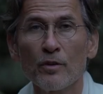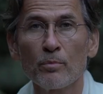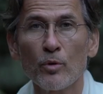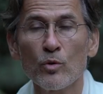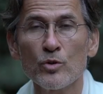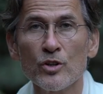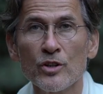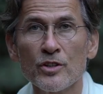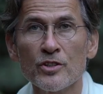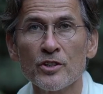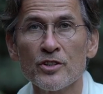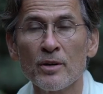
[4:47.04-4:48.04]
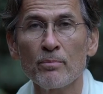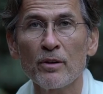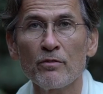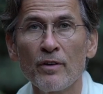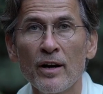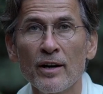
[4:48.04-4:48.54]
approach here is
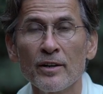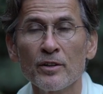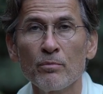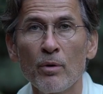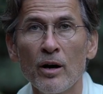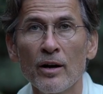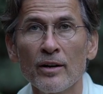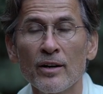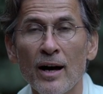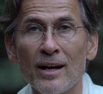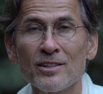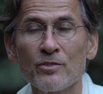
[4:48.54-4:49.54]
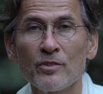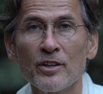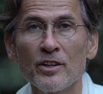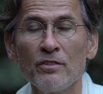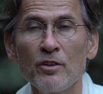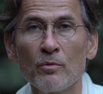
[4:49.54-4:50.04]
exemplified by actively
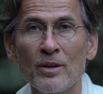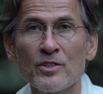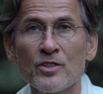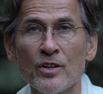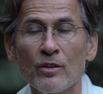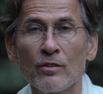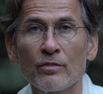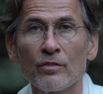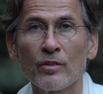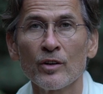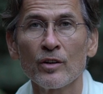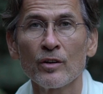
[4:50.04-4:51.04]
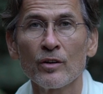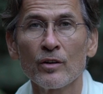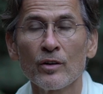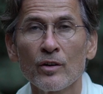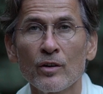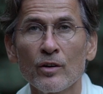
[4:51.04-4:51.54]
giving oneself
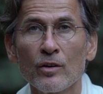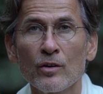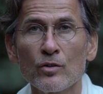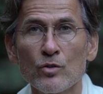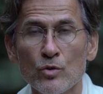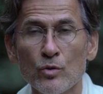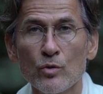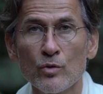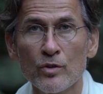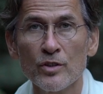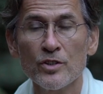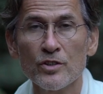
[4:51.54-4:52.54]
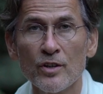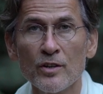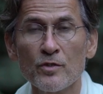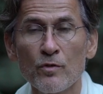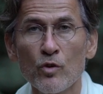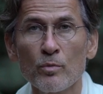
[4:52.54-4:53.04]
to these
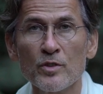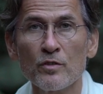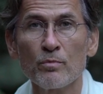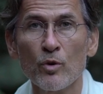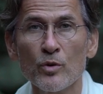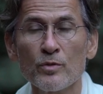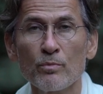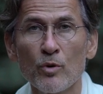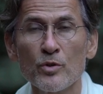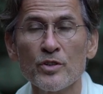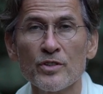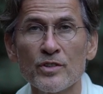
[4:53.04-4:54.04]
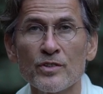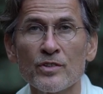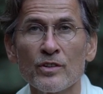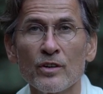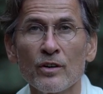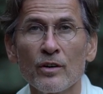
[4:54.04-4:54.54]
transformative pro processes,
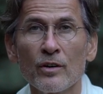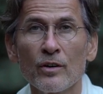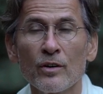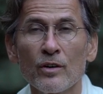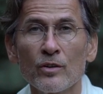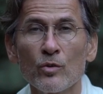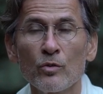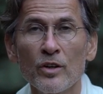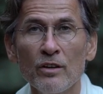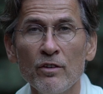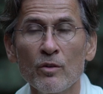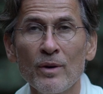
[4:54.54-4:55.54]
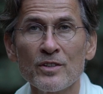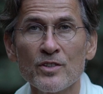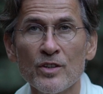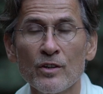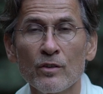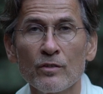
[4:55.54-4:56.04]
to giving
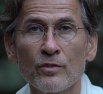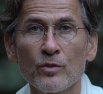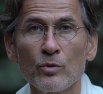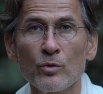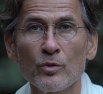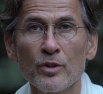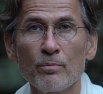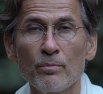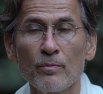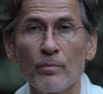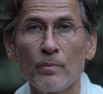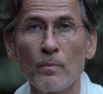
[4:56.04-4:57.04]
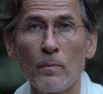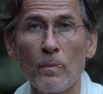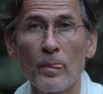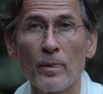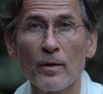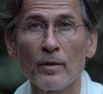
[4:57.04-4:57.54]
oneself to the,
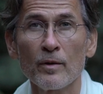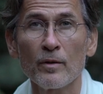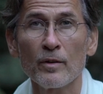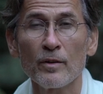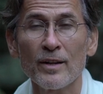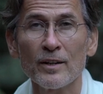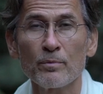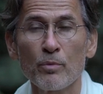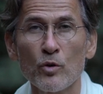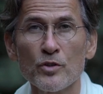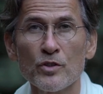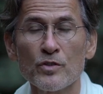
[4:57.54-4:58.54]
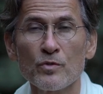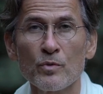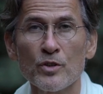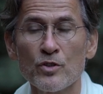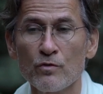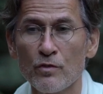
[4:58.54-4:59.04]
that process
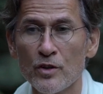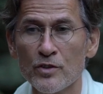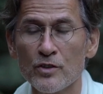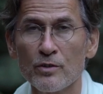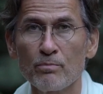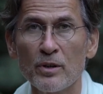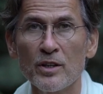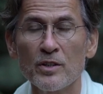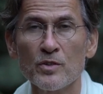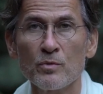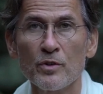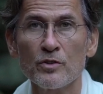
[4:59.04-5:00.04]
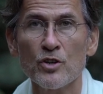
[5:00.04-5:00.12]
which first begins with